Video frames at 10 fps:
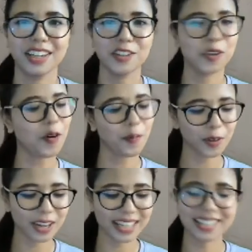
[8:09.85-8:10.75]
So hope
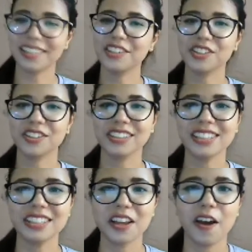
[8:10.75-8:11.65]
you guys understood
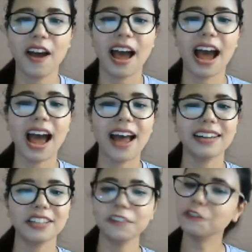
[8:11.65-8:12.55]
this,
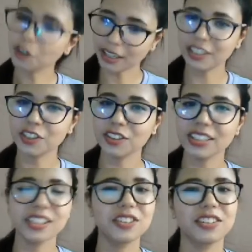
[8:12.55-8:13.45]
and if you understood this,